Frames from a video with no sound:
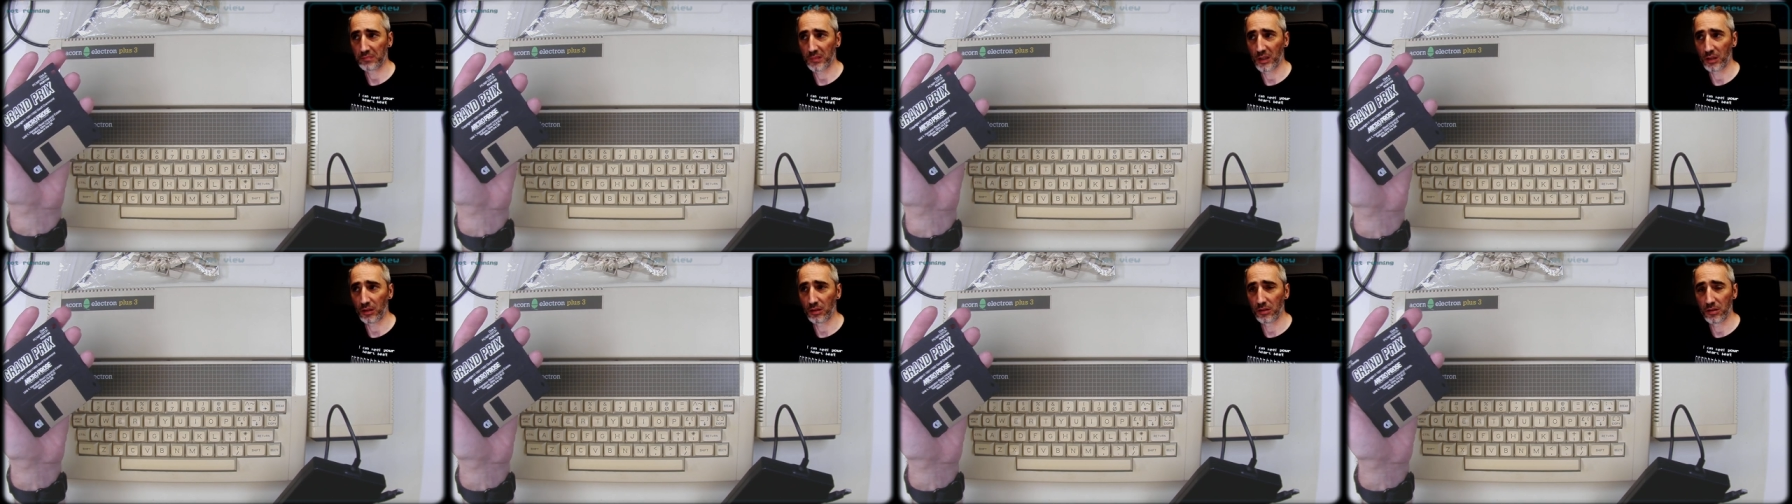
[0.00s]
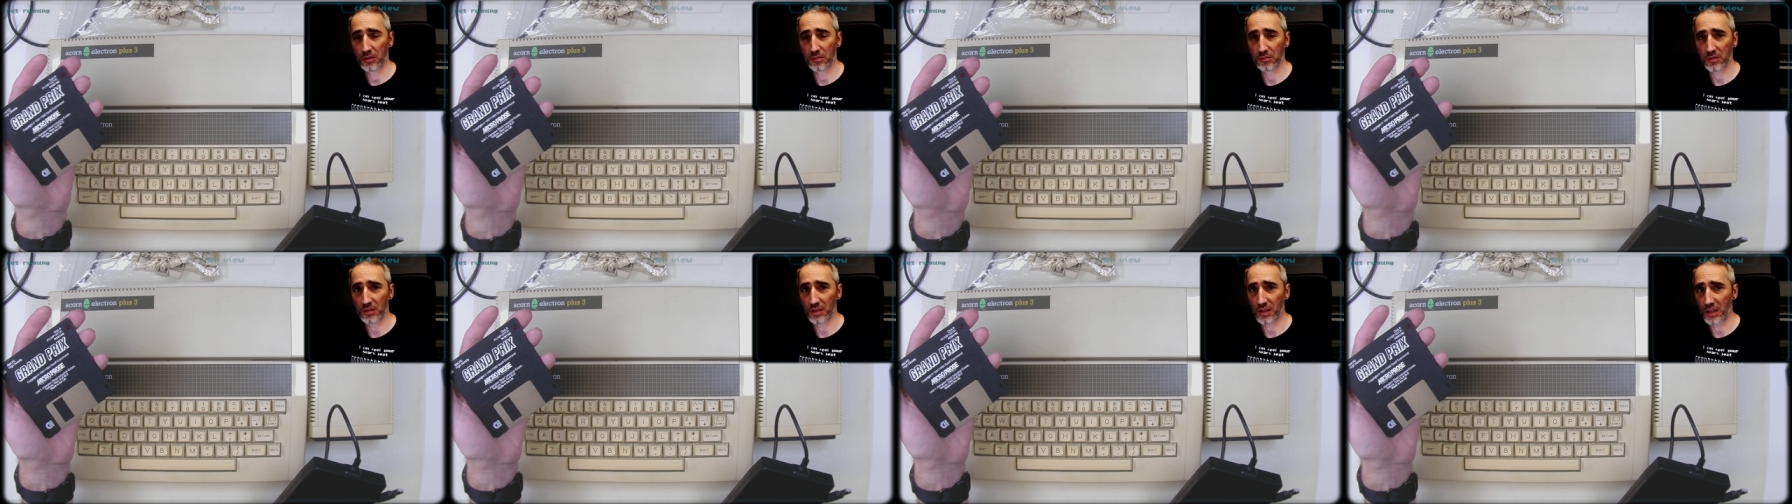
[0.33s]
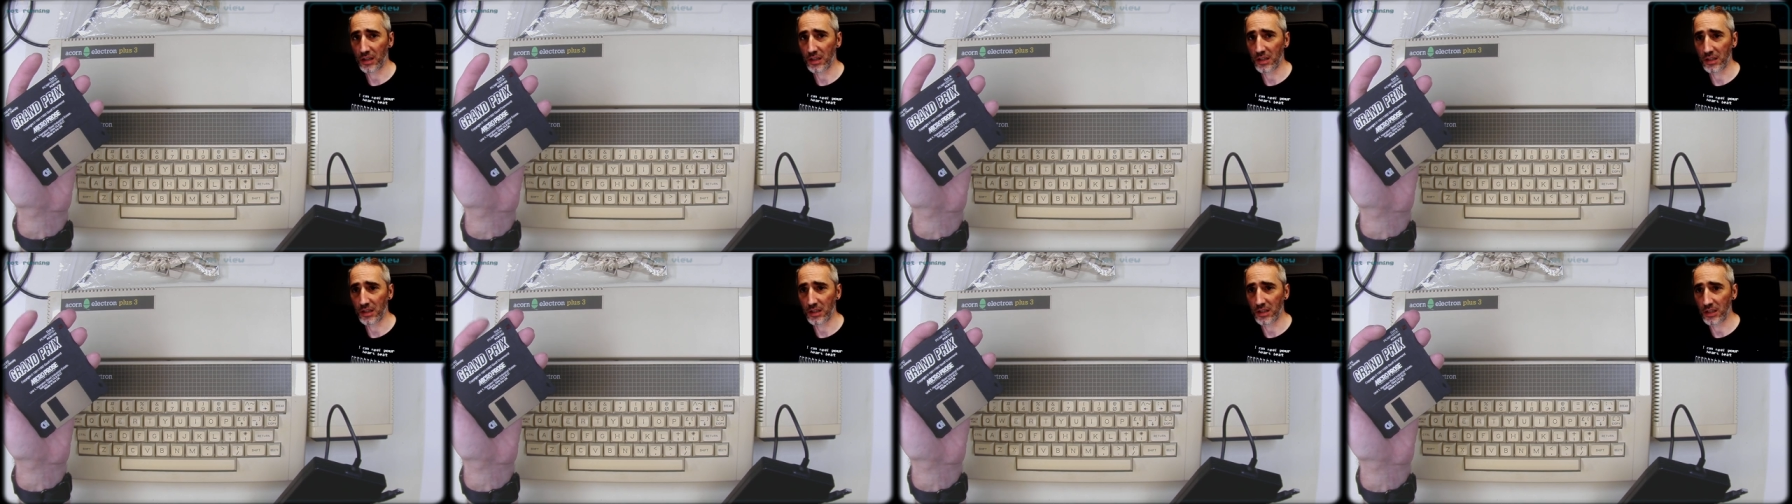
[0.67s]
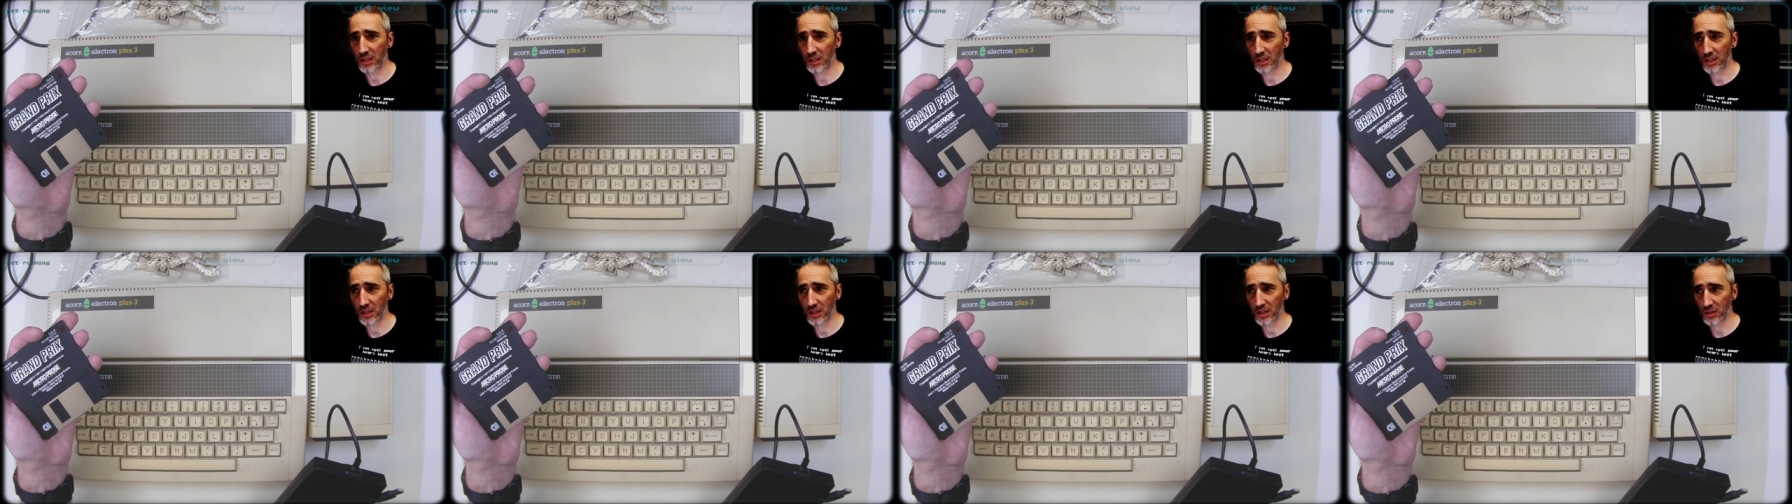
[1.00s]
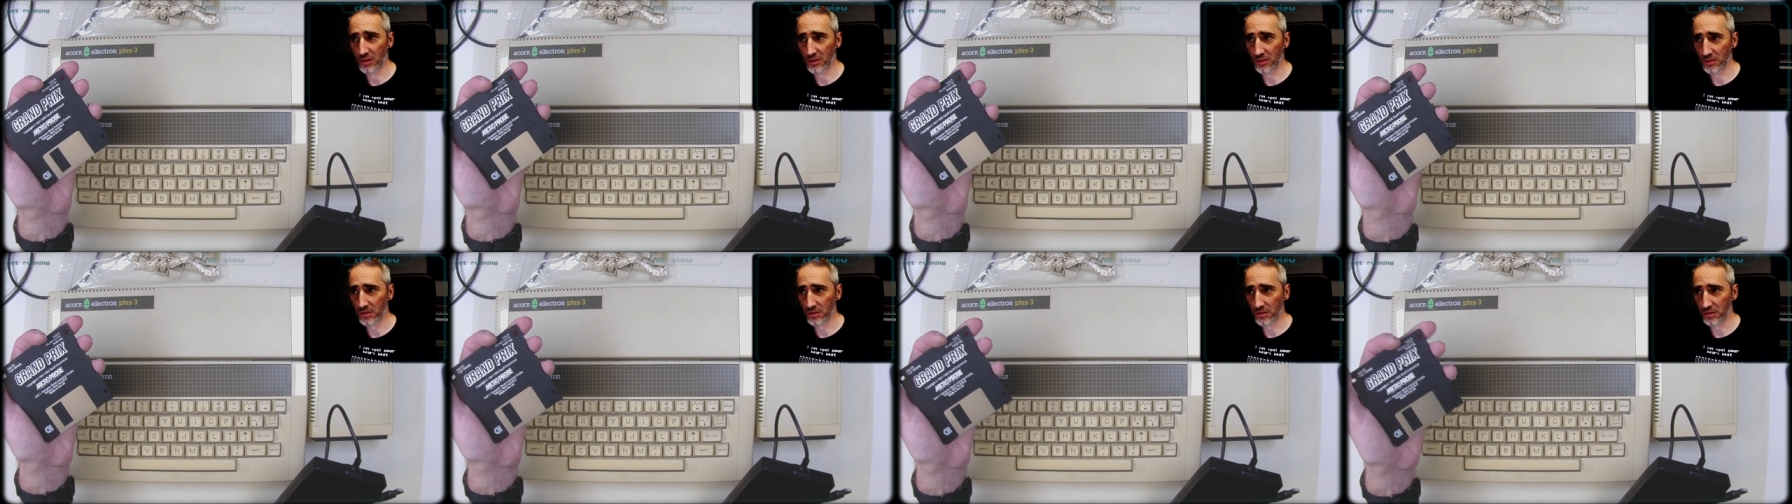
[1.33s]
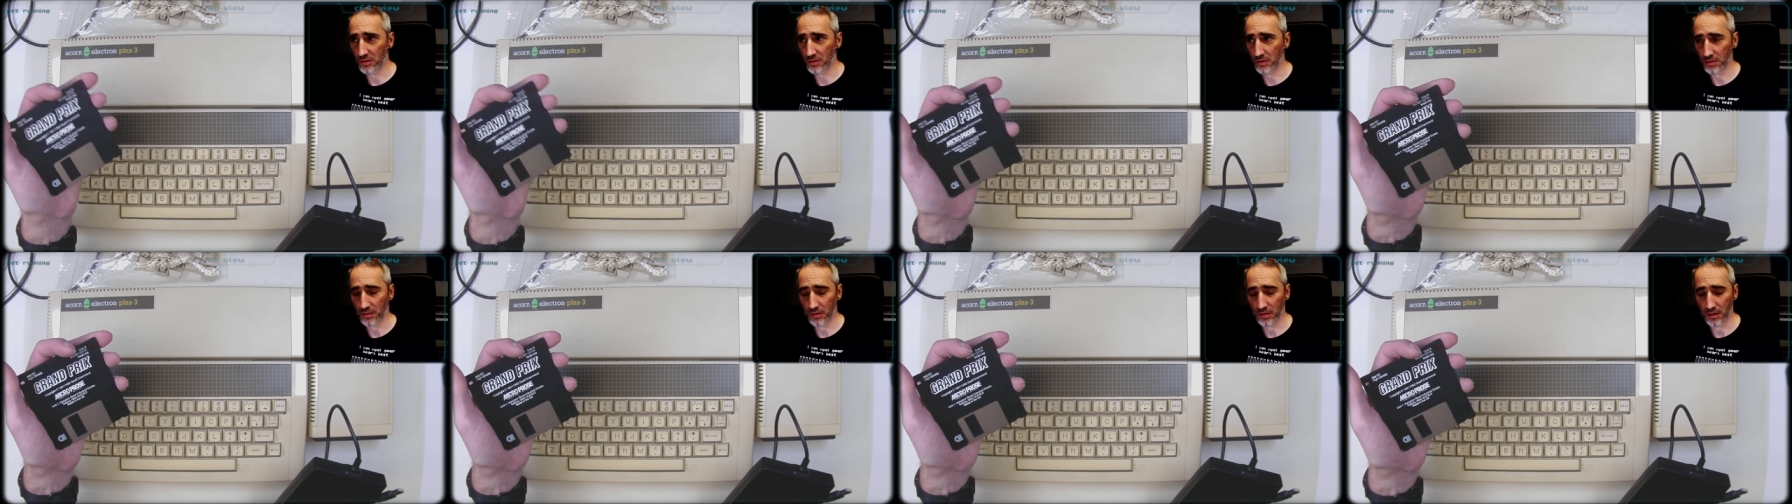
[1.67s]
I don't know 10
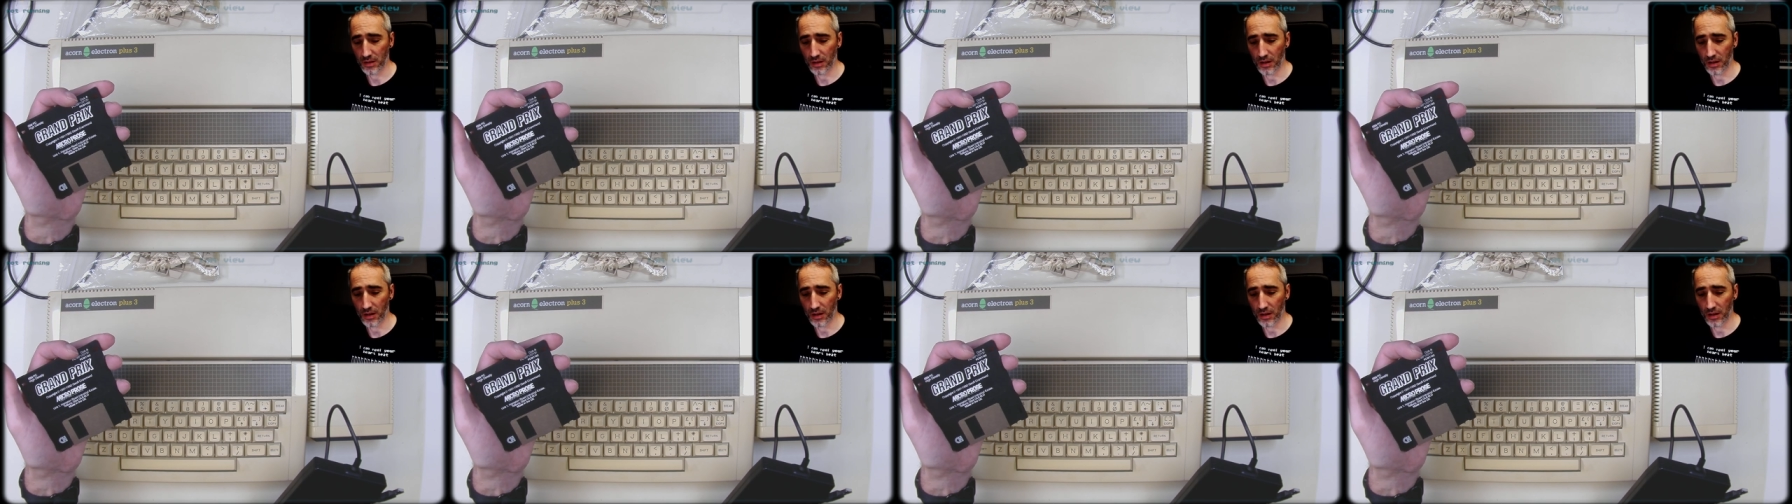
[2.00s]
years